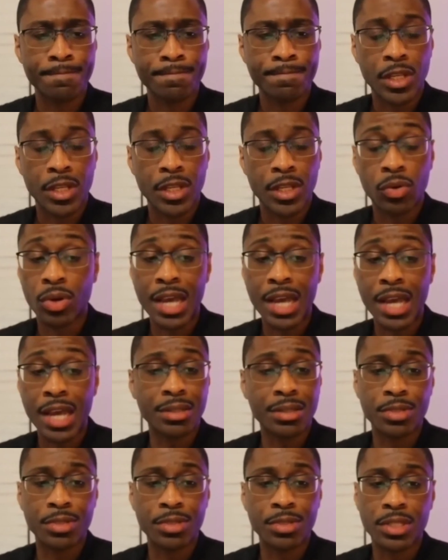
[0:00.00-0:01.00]
He would ask
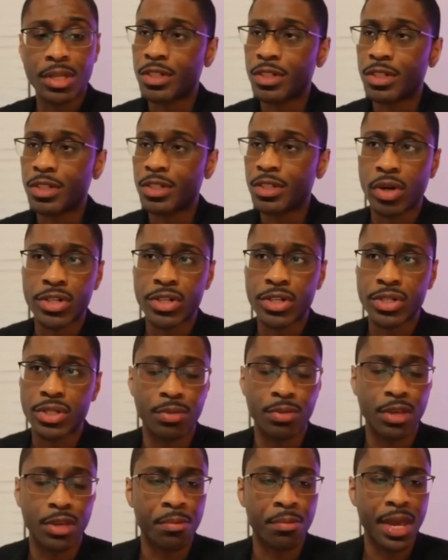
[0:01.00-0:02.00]
himself these questions.
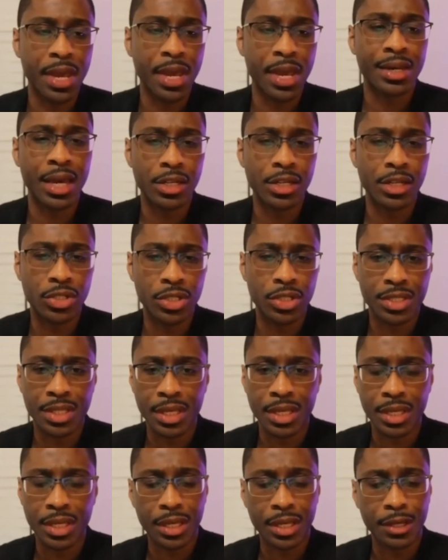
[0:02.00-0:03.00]
He'd be up at night
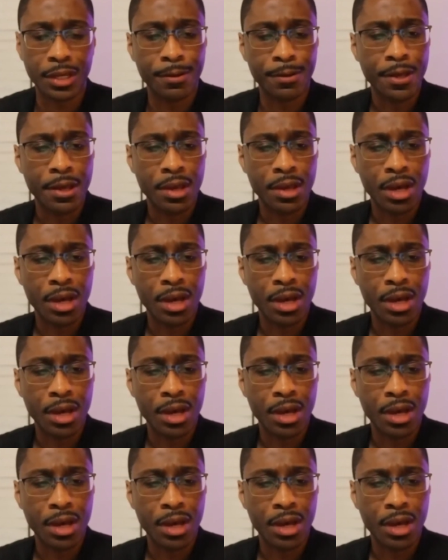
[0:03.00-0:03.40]
just thinking